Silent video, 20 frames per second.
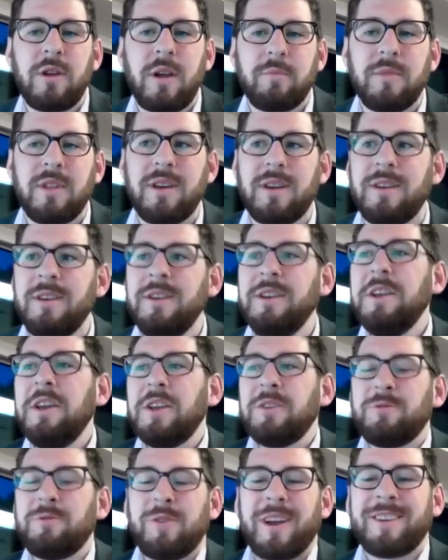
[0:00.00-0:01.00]
I'm the
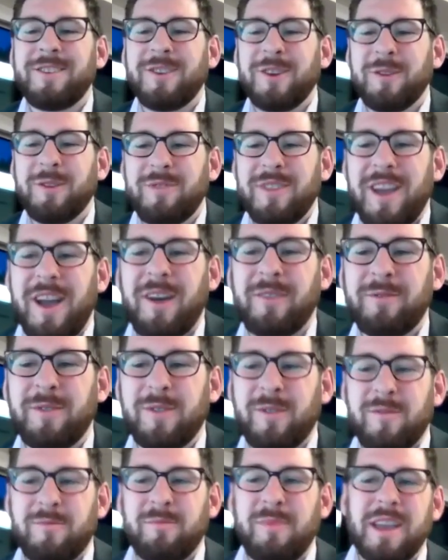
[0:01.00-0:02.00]
Director of the
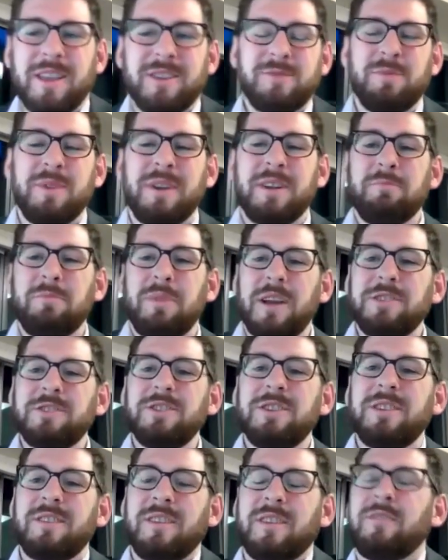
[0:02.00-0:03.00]
Office of Management and
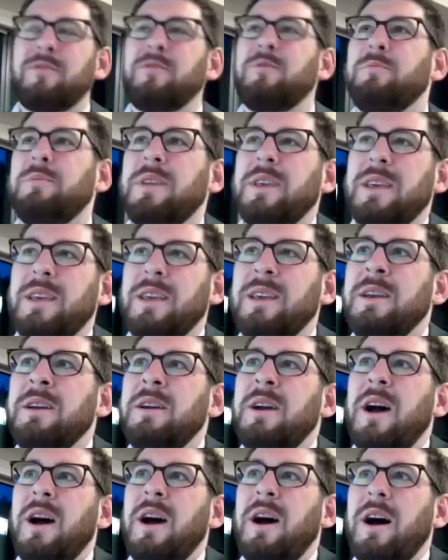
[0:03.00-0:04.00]
Budget. This will be
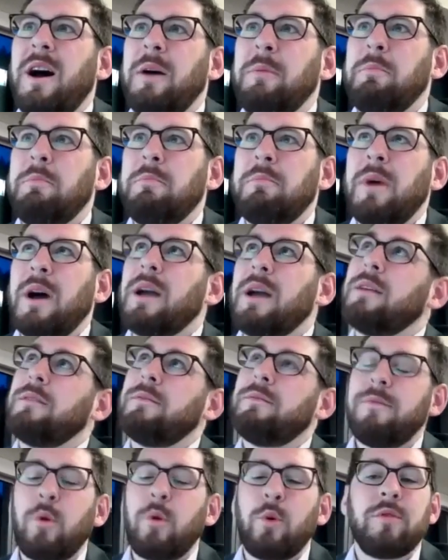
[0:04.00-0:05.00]
my
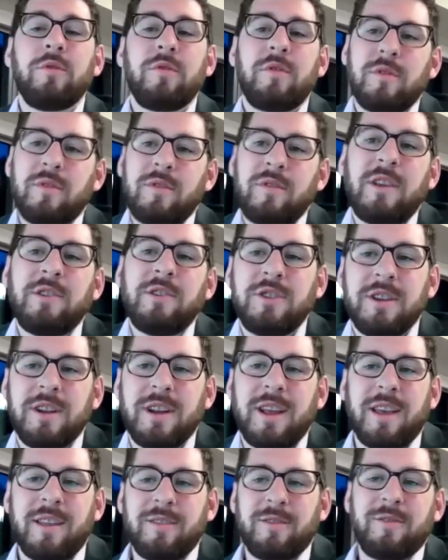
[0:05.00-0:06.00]
fourth session
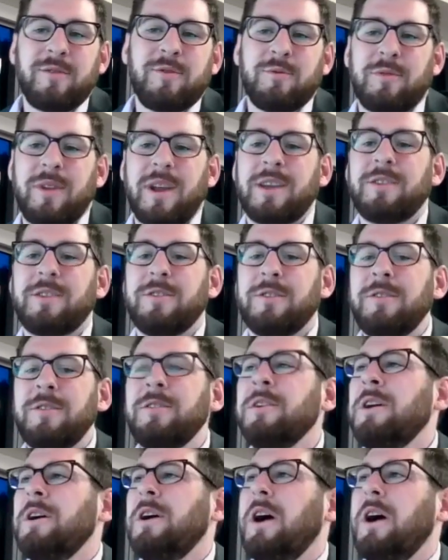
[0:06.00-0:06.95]
as director.